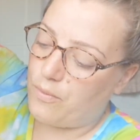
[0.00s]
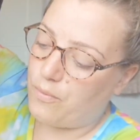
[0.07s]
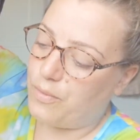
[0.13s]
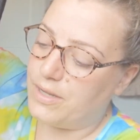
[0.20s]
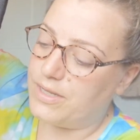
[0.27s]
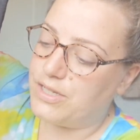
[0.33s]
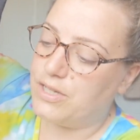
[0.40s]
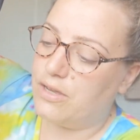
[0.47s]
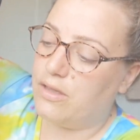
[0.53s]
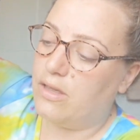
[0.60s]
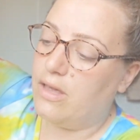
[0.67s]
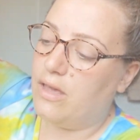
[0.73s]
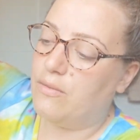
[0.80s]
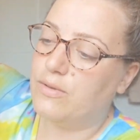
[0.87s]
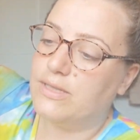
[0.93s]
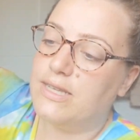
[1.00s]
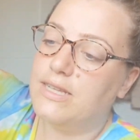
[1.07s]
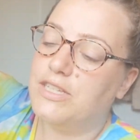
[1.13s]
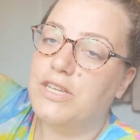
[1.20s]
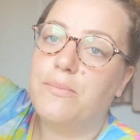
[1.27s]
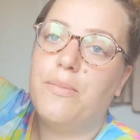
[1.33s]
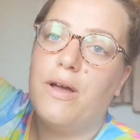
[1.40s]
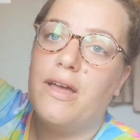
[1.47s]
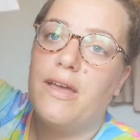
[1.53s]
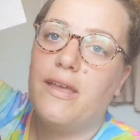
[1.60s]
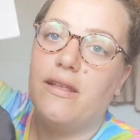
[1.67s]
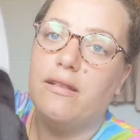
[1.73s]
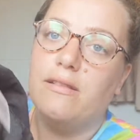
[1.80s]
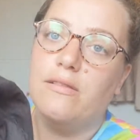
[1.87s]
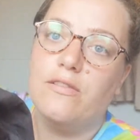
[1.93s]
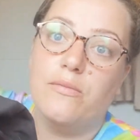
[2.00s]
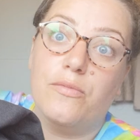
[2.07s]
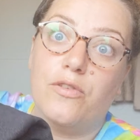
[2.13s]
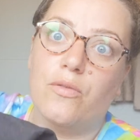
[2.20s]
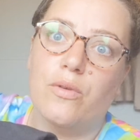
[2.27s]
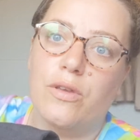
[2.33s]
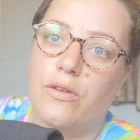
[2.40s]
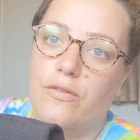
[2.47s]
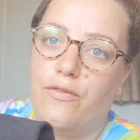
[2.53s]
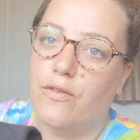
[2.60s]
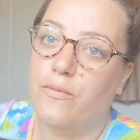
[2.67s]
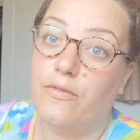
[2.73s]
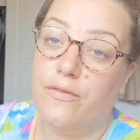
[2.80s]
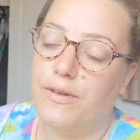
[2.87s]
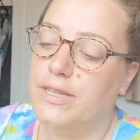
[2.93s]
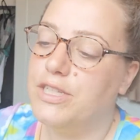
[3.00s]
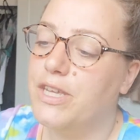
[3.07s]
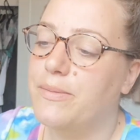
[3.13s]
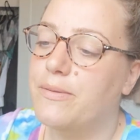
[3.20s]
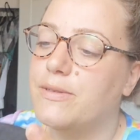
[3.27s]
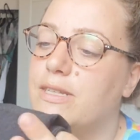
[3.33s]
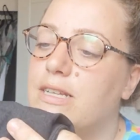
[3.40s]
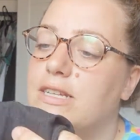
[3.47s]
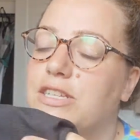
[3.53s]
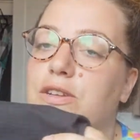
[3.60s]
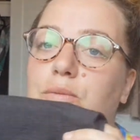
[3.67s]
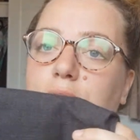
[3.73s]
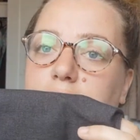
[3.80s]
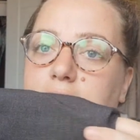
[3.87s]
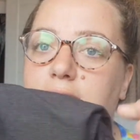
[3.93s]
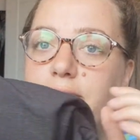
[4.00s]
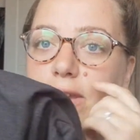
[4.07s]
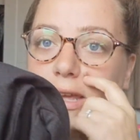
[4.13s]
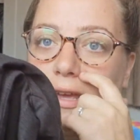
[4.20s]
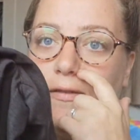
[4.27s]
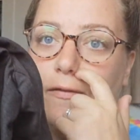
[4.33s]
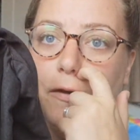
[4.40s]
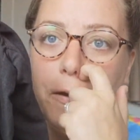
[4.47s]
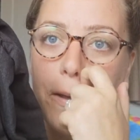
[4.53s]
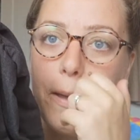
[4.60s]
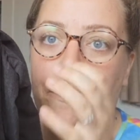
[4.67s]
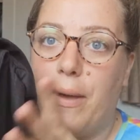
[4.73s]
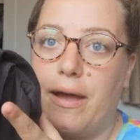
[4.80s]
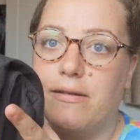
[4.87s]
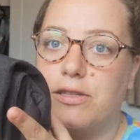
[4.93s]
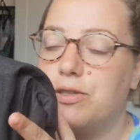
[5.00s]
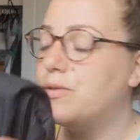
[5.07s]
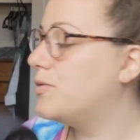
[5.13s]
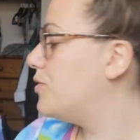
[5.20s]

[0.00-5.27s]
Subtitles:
which it was literally buy some school uniform for really cheap. It was literally $1.70 for a pair of school